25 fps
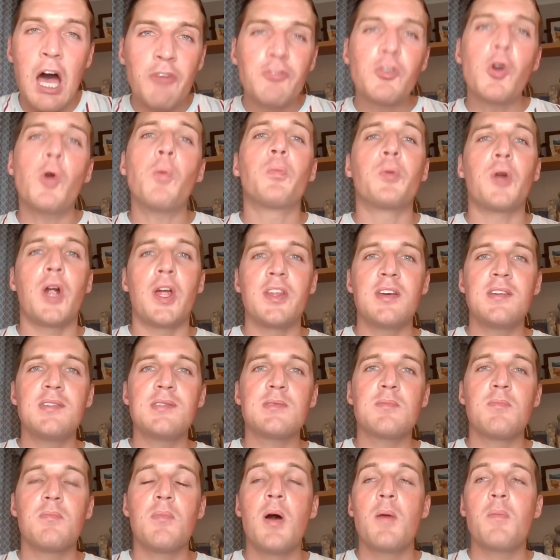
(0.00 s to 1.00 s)
i've got
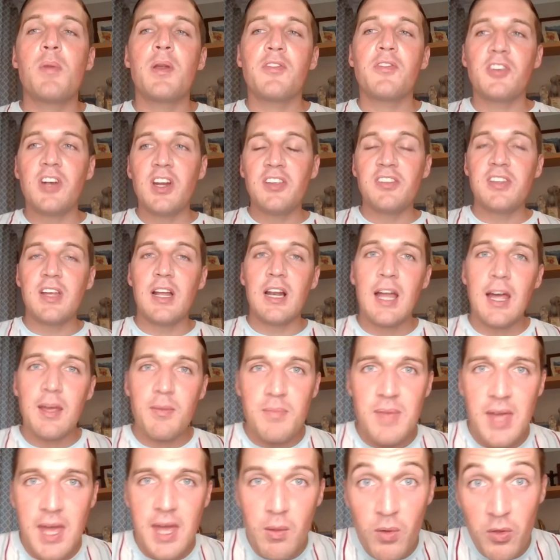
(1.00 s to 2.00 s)
brothers but if you're anything
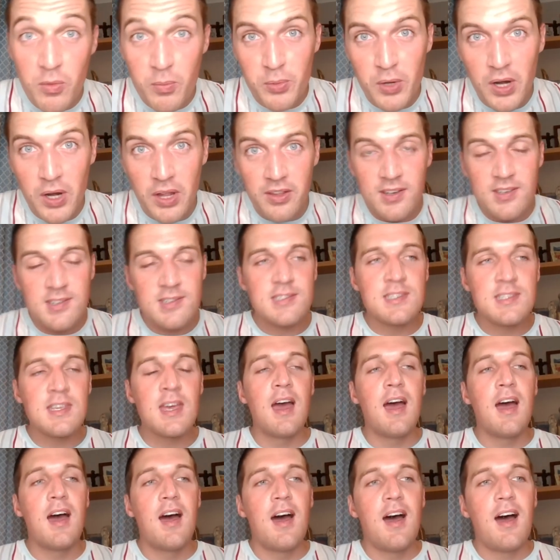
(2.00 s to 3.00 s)
like me with brothers
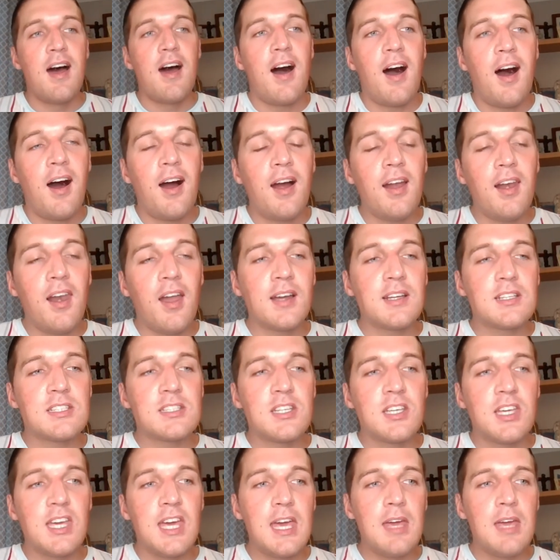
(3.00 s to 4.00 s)
i like
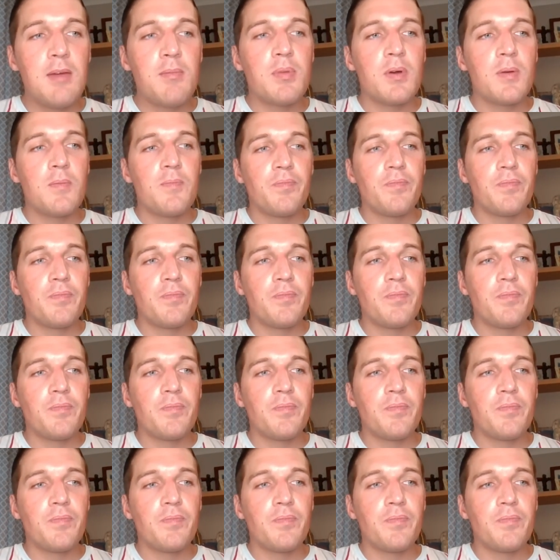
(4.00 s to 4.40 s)
to keep